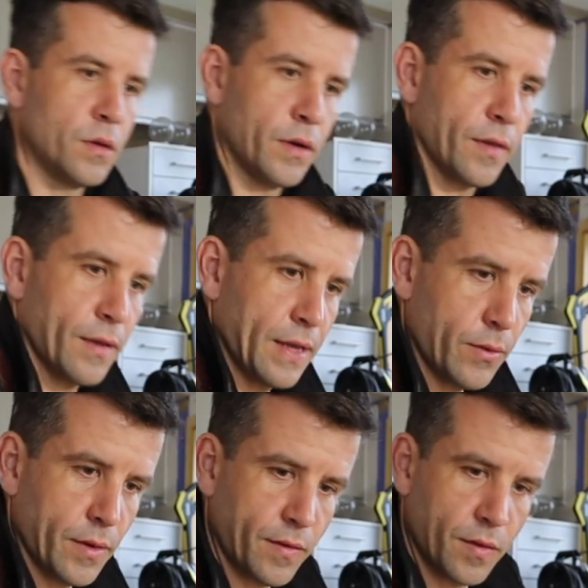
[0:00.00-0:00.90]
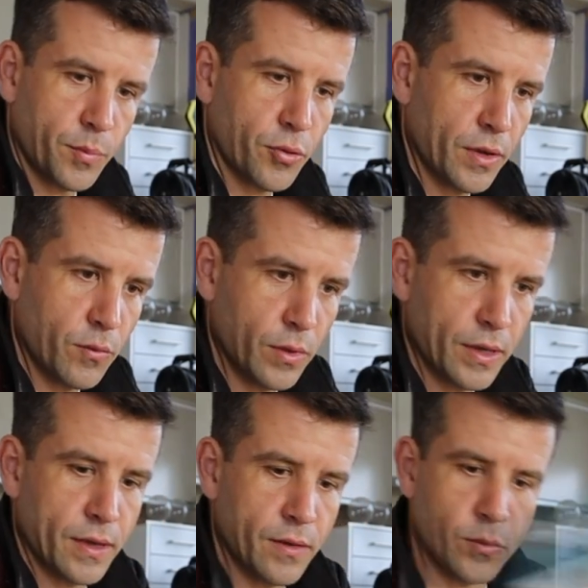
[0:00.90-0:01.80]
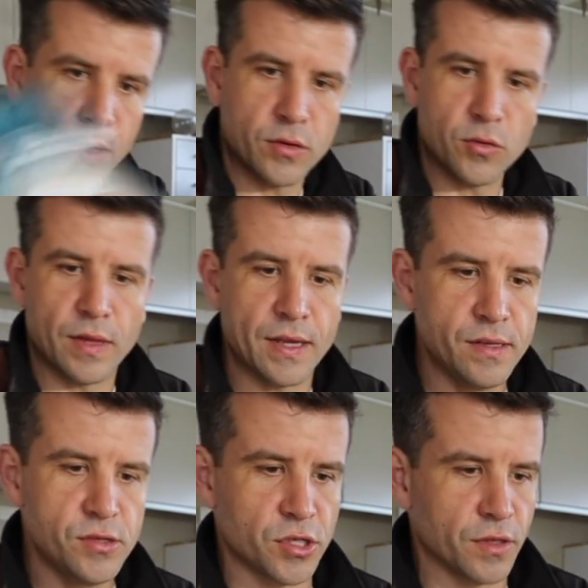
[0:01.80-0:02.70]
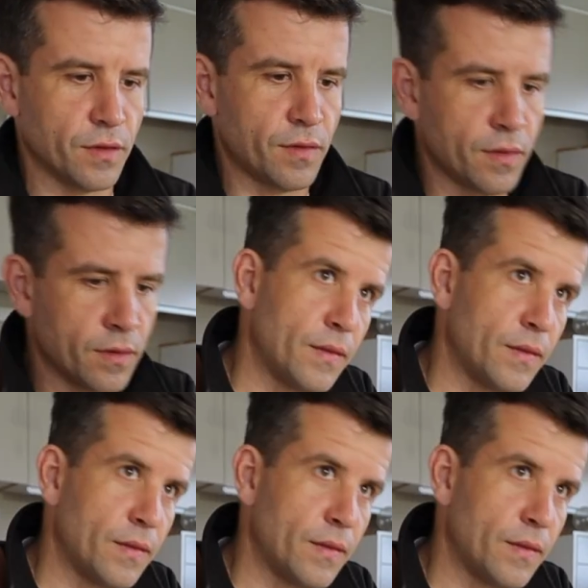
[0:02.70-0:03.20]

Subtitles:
Alright, so now we're to the point where we do the hinges,